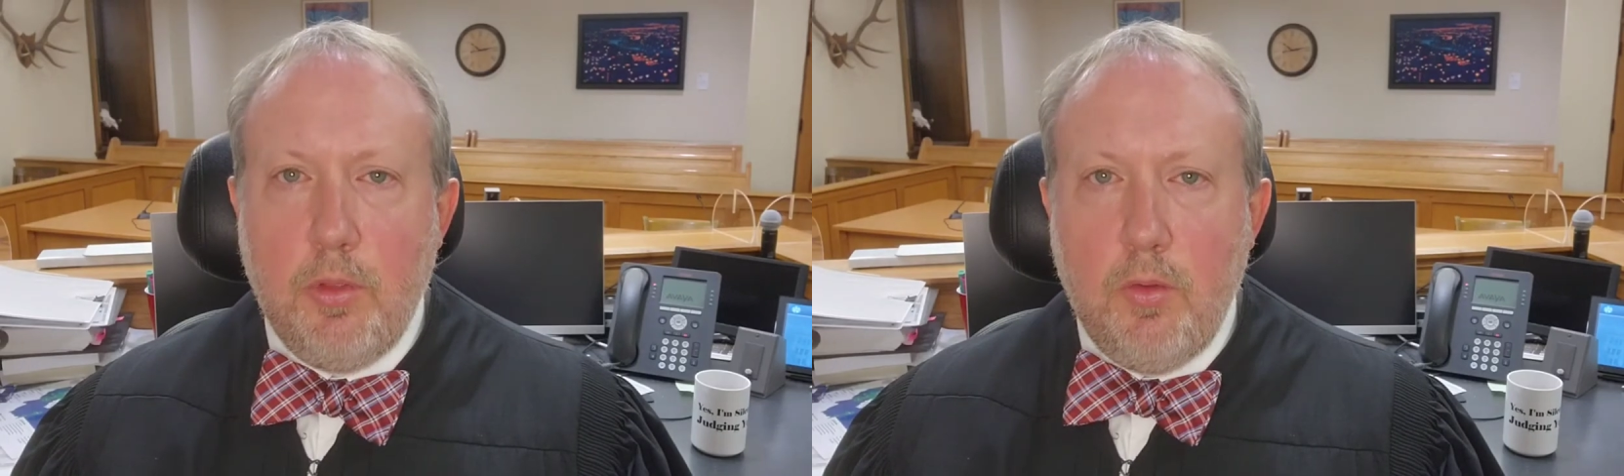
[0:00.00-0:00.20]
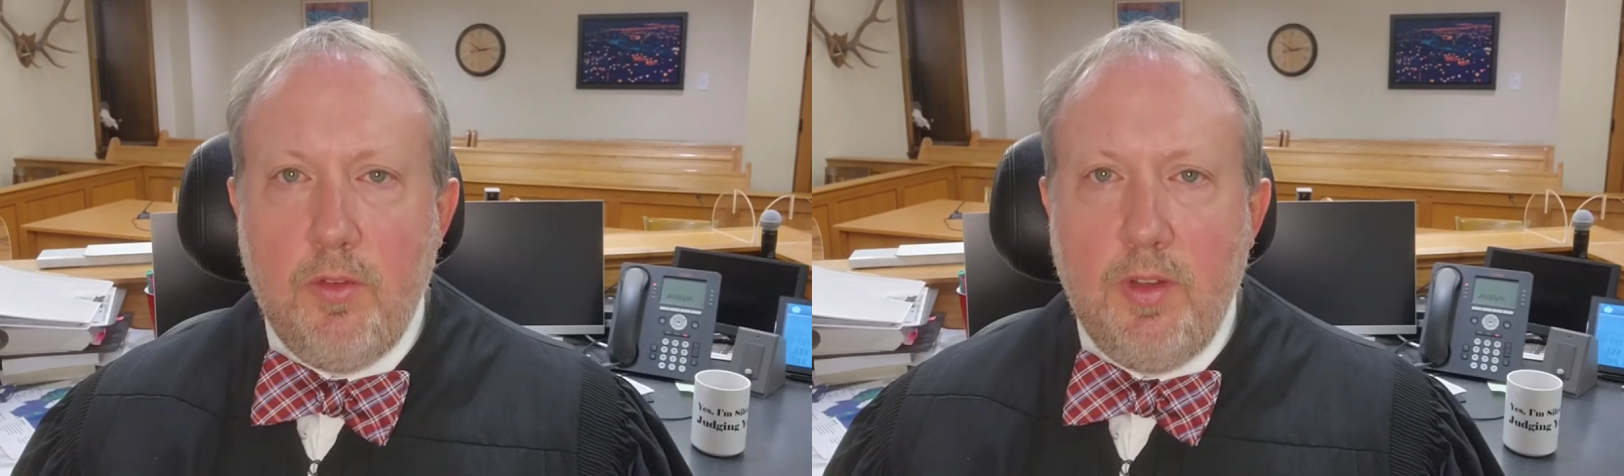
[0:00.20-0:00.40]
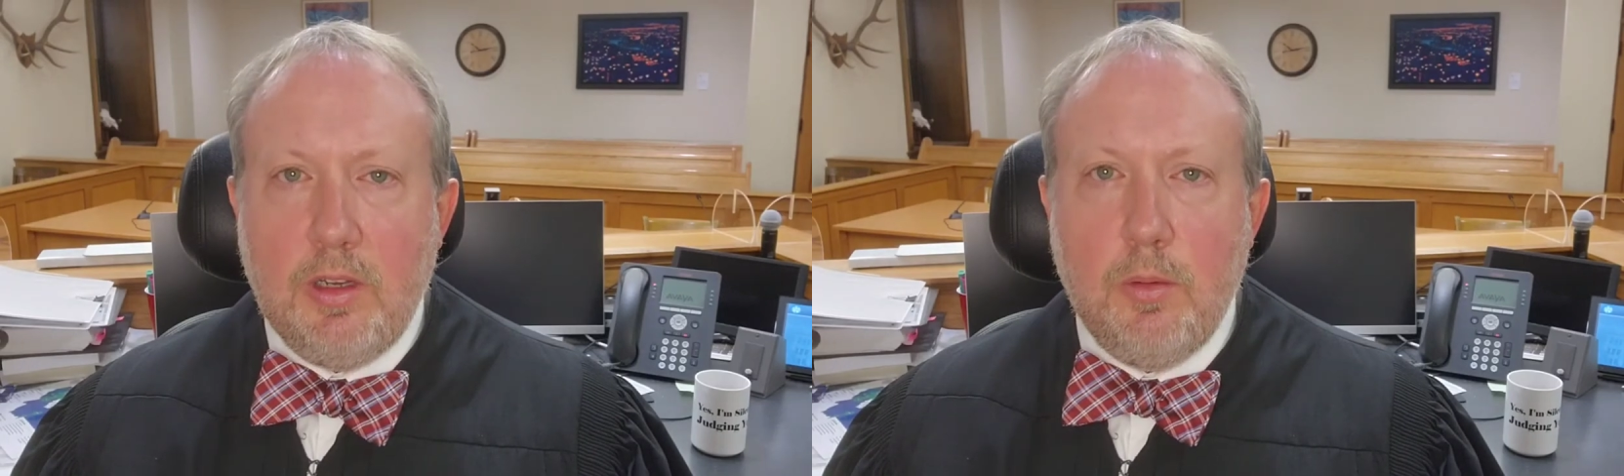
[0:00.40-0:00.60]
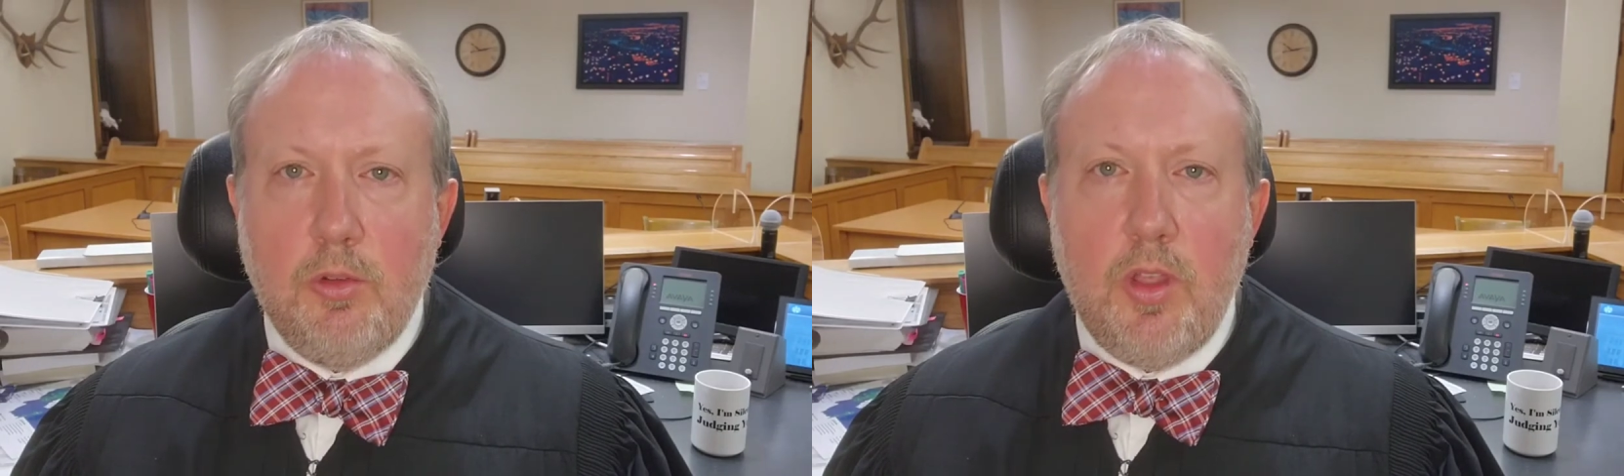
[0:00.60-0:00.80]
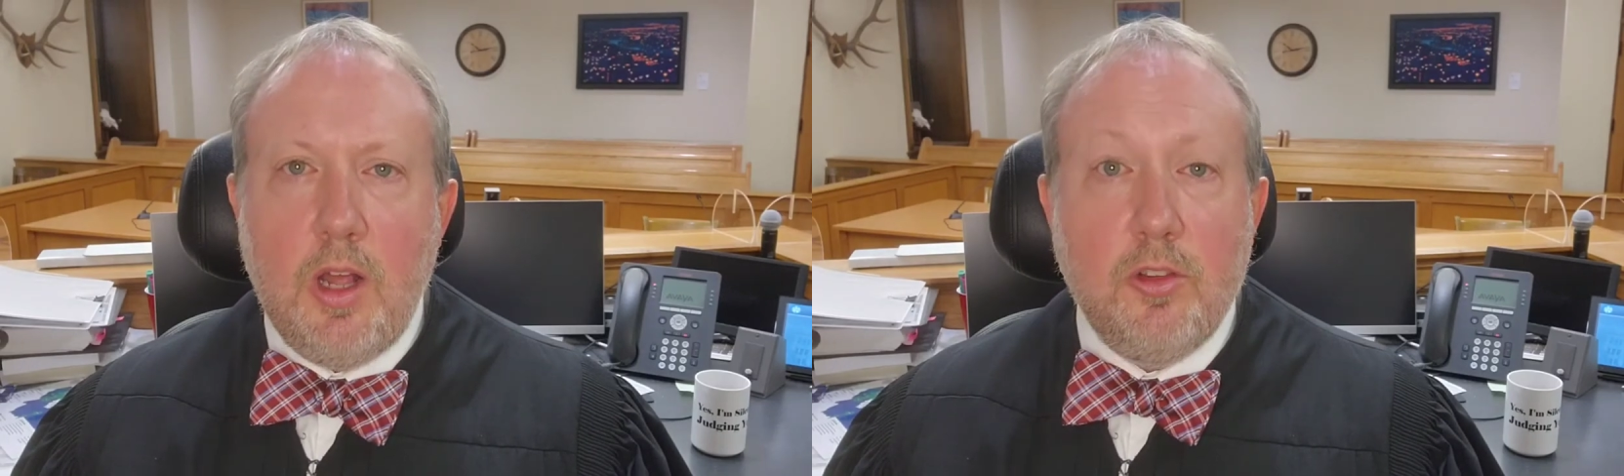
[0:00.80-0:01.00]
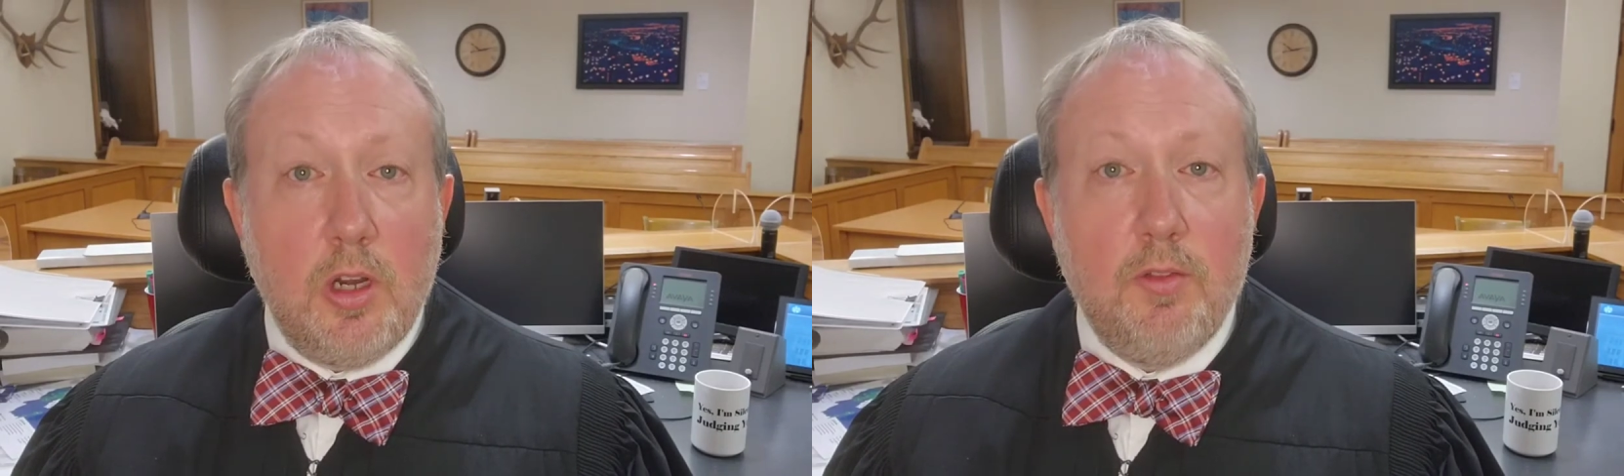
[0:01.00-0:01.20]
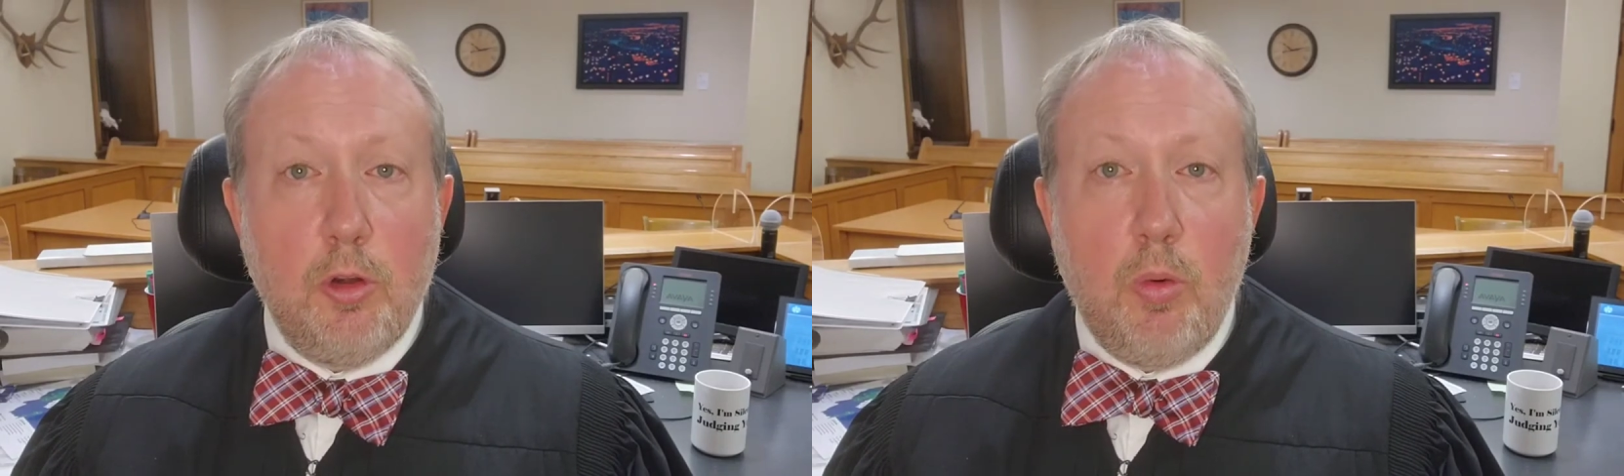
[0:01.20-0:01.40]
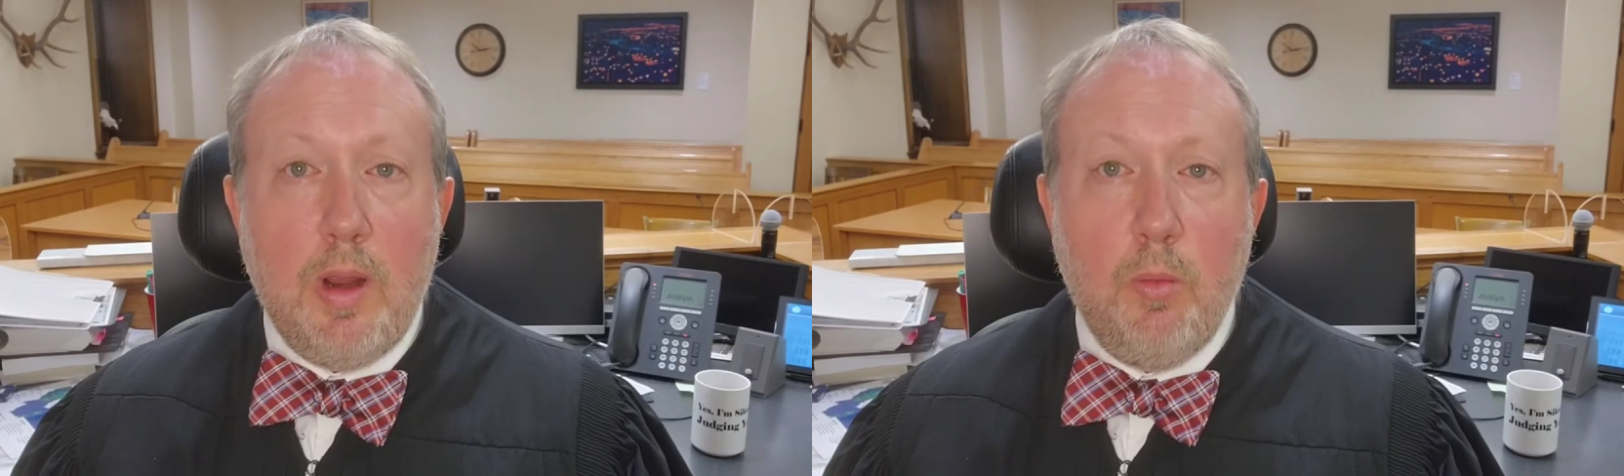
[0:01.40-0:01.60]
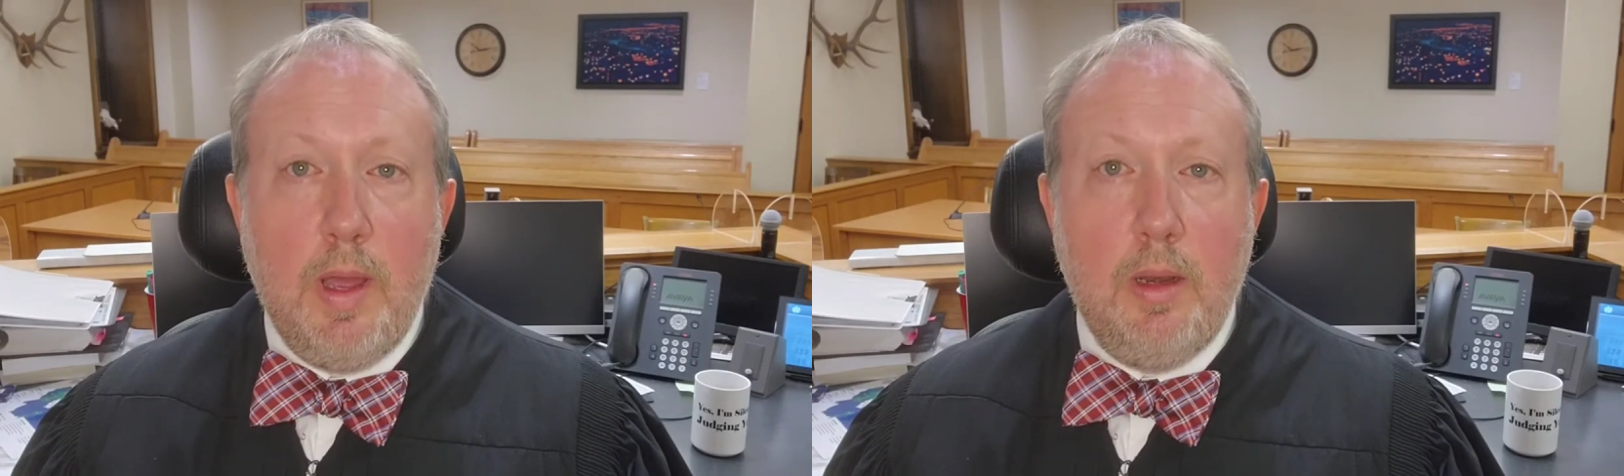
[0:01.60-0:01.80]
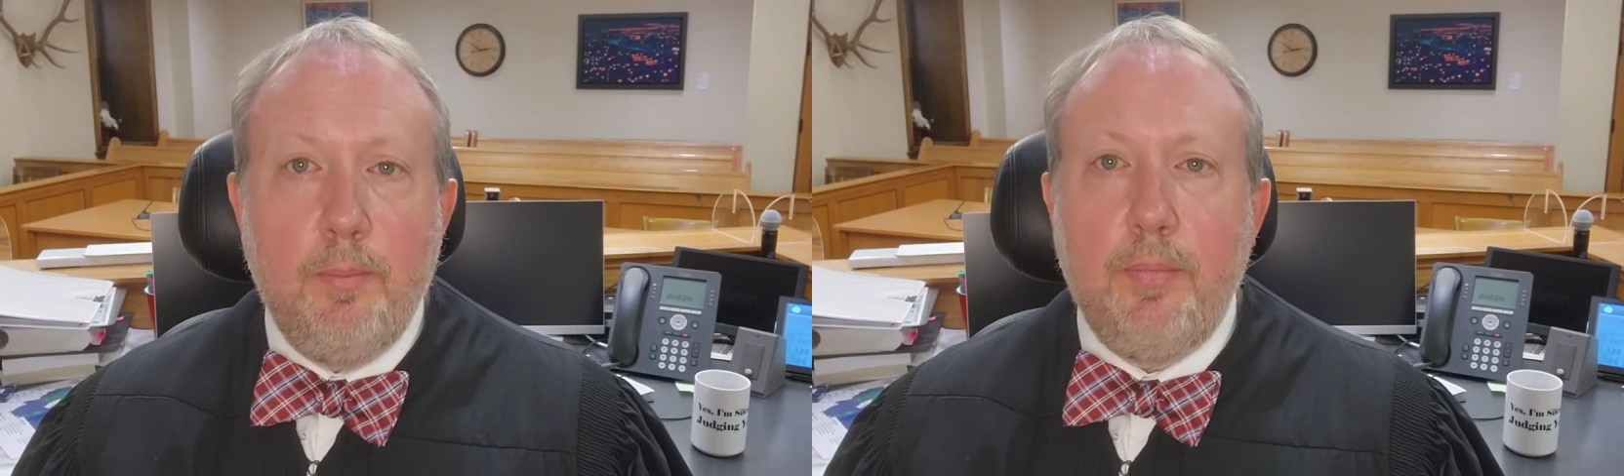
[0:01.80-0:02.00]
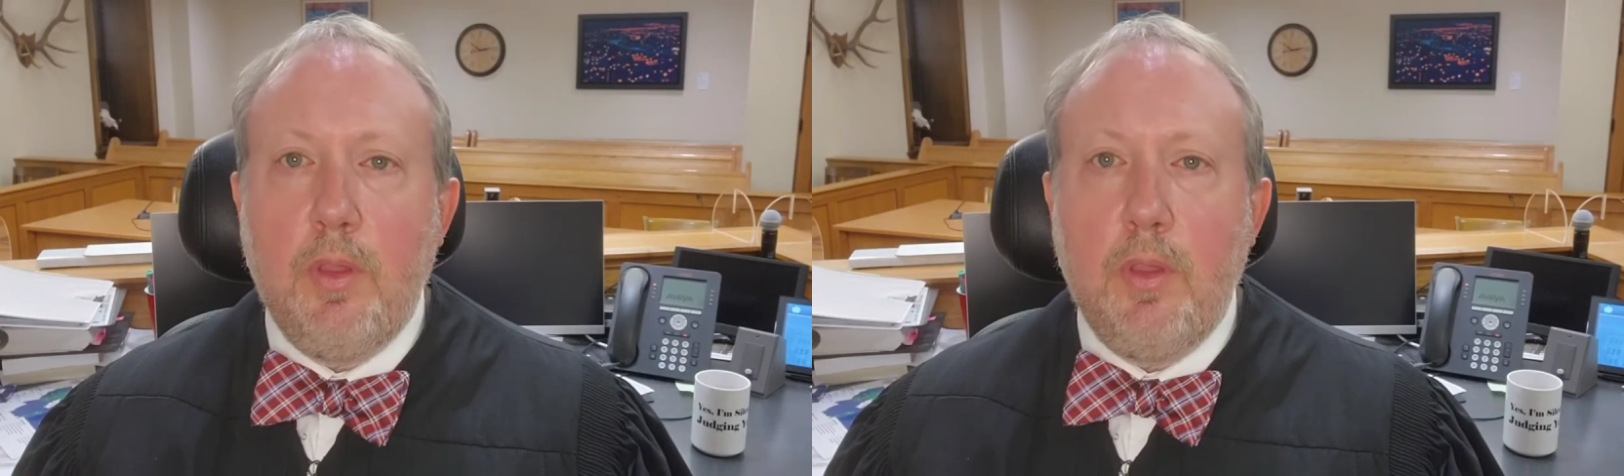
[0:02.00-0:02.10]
though the victim's thoughts are given great weight.